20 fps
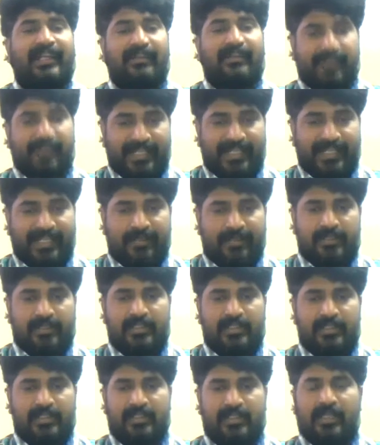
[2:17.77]

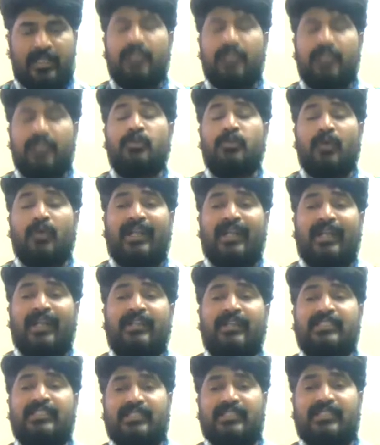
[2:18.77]
readers to
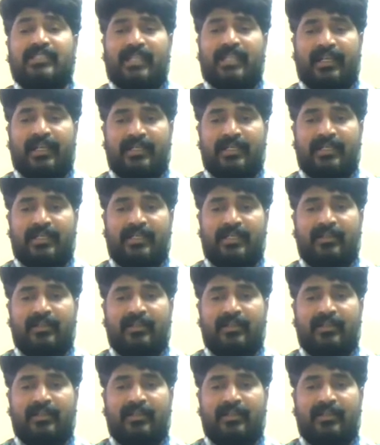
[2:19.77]
understand